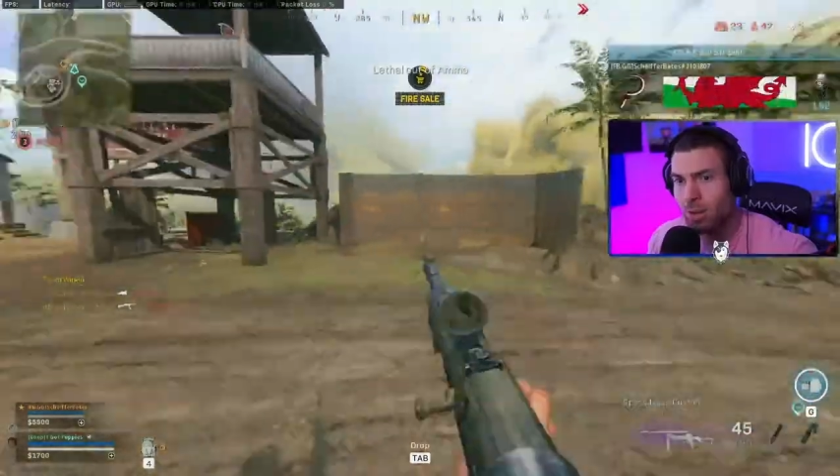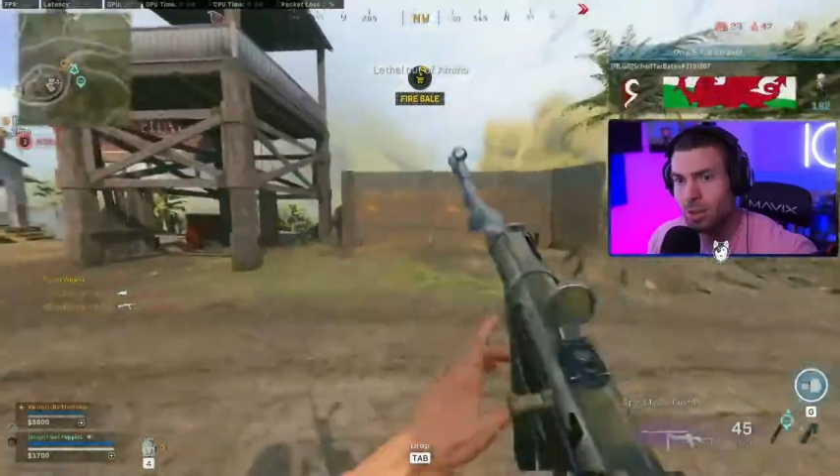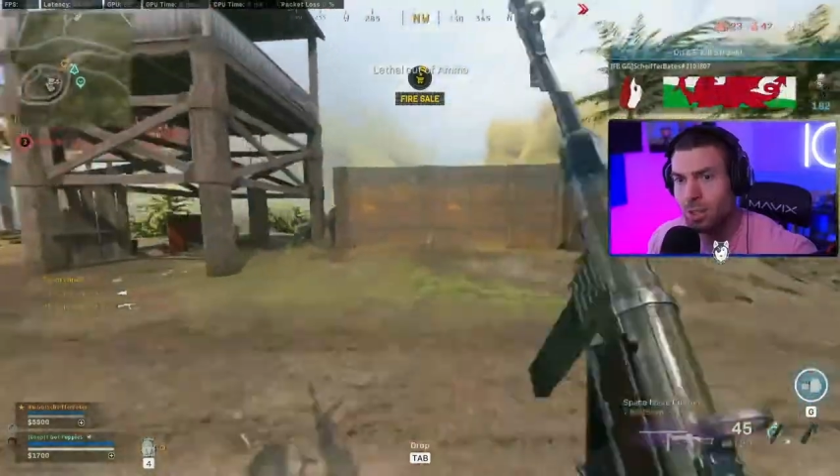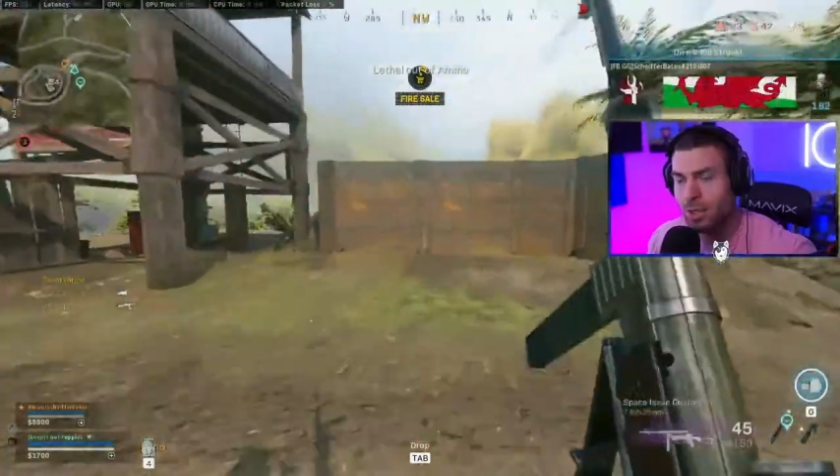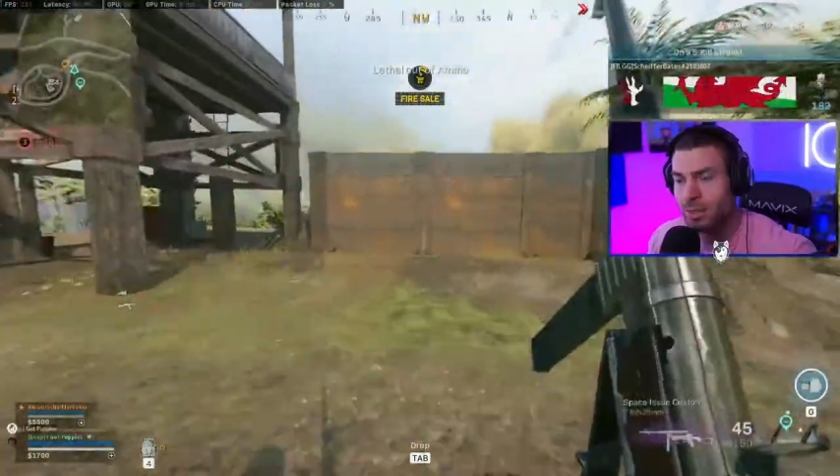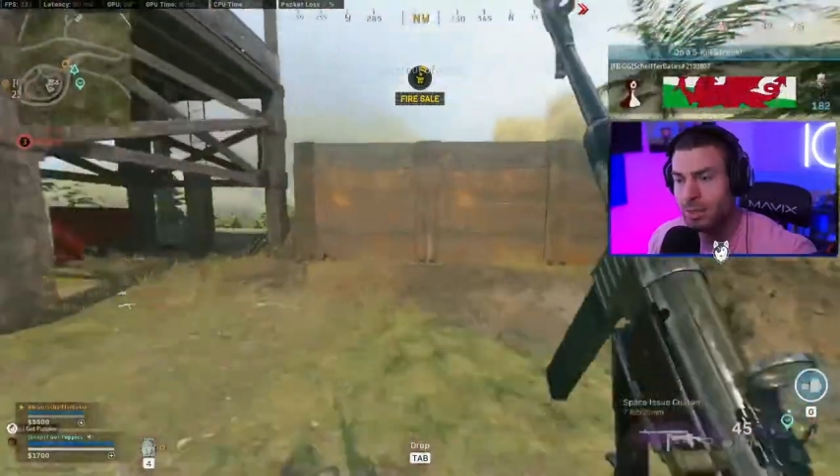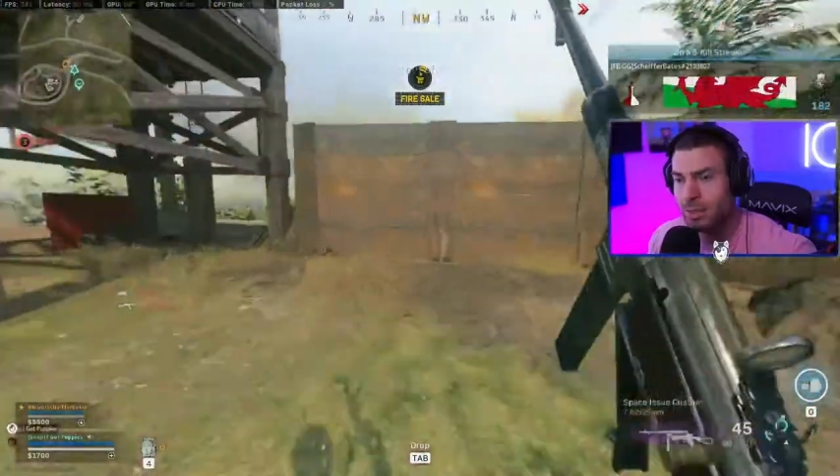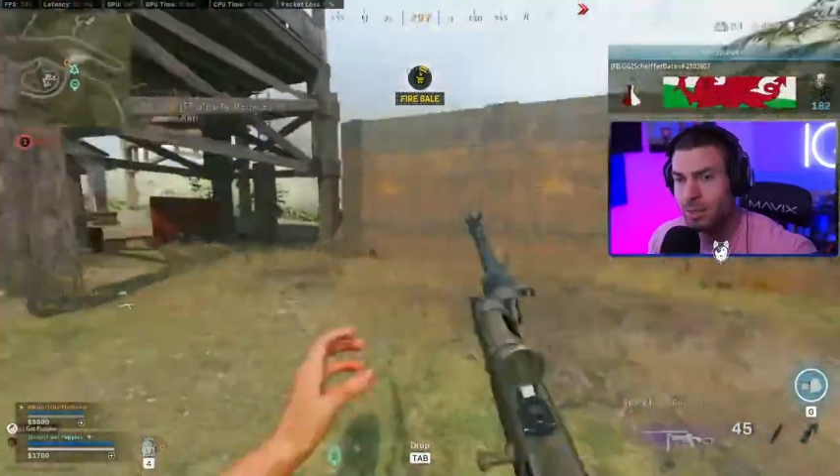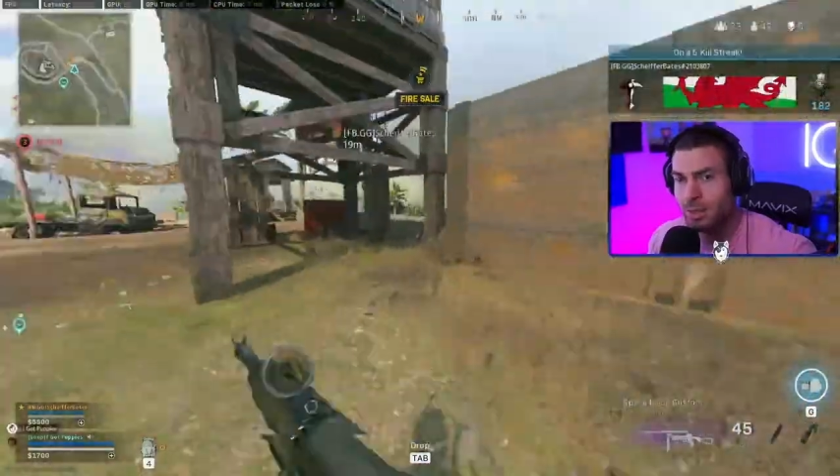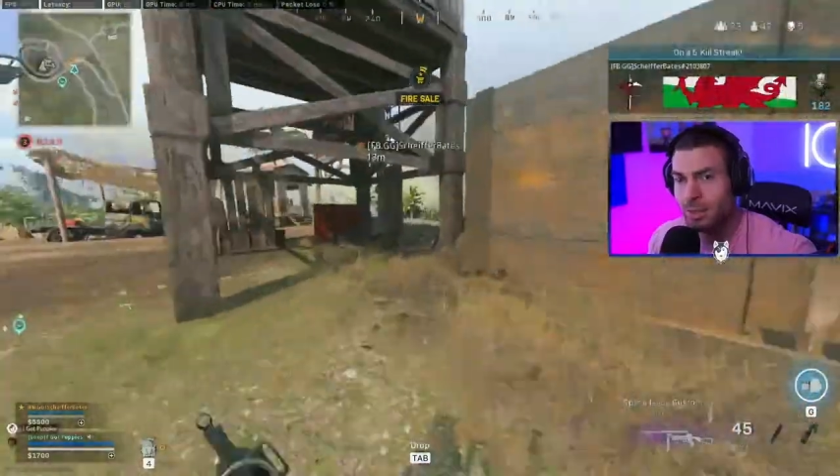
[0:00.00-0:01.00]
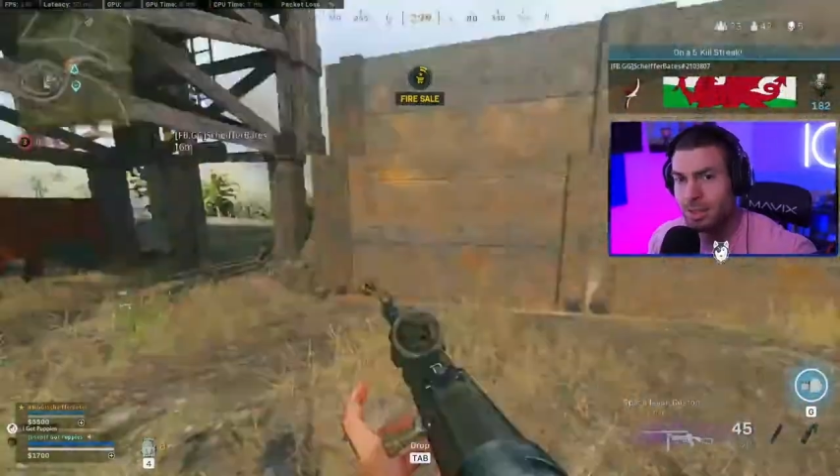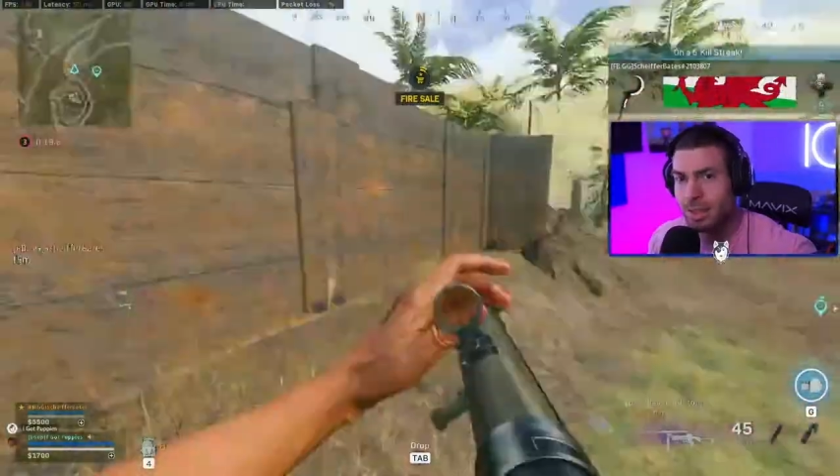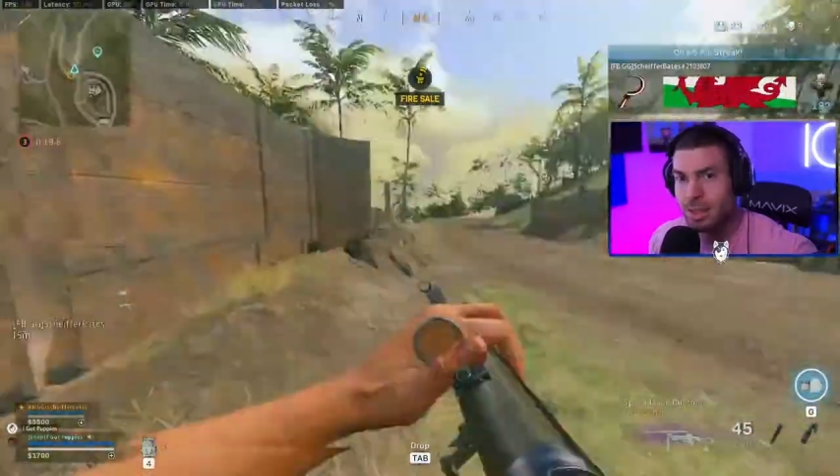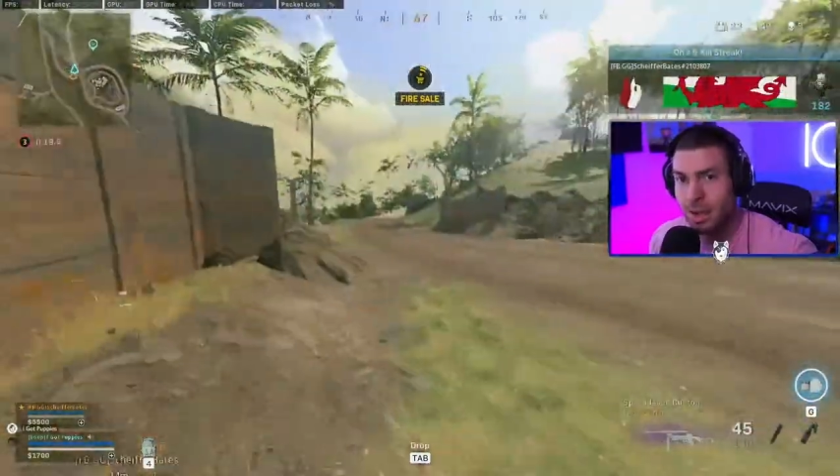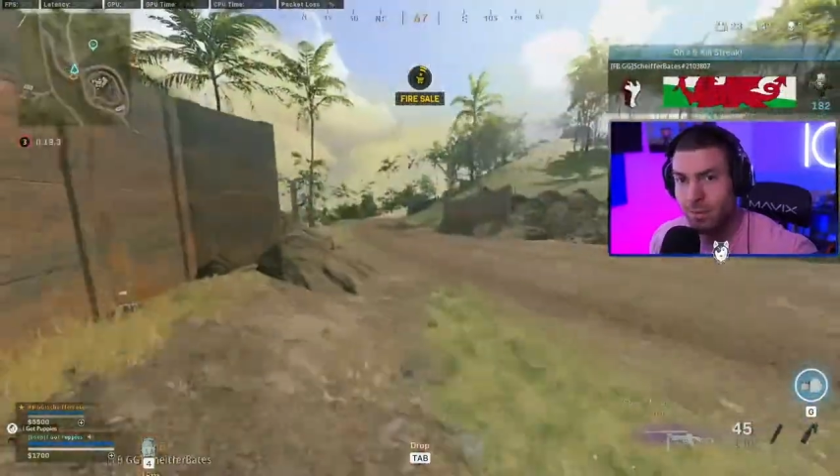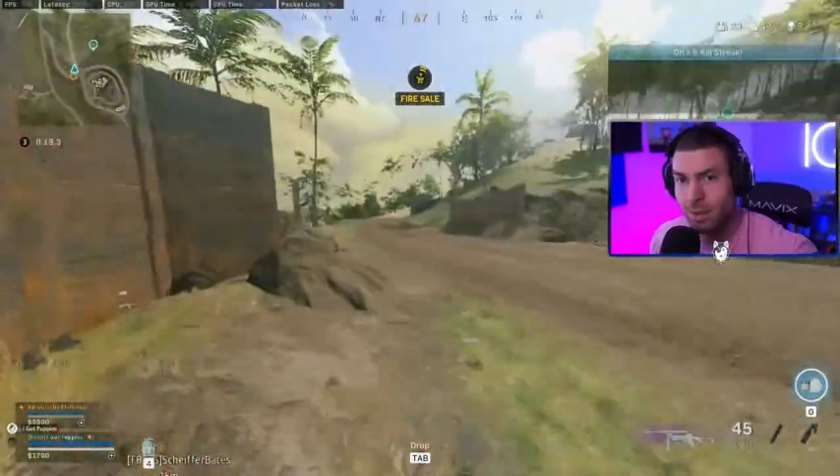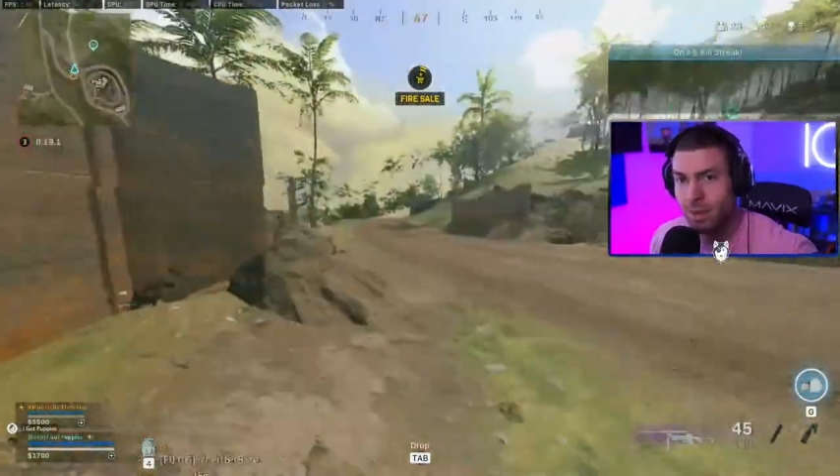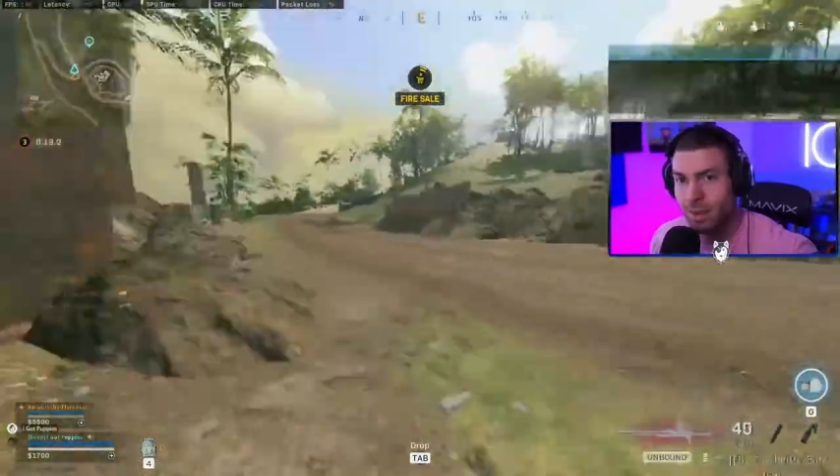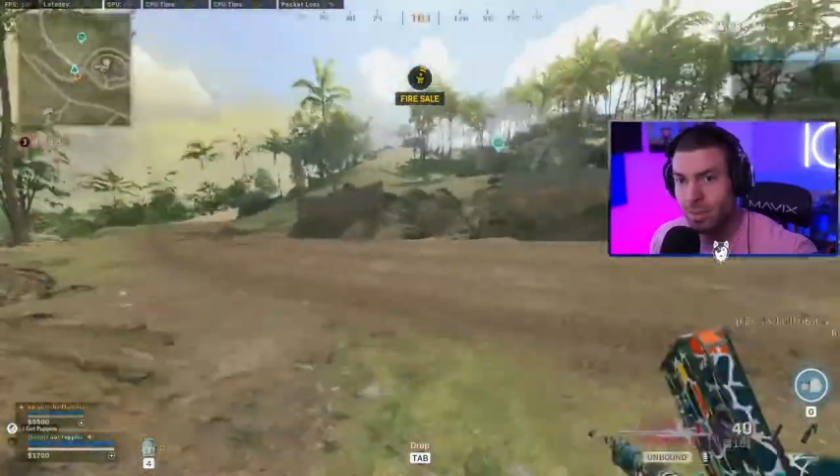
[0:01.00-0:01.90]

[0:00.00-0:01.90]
just significantly